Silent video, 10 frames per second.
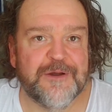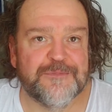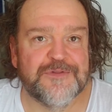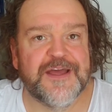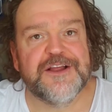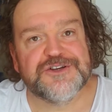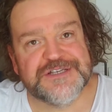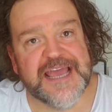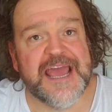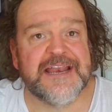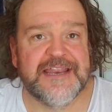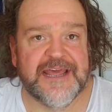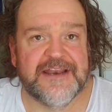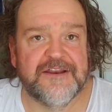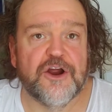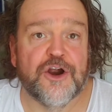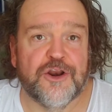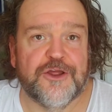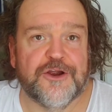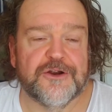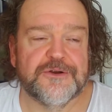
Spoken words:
number that your scan did earlier.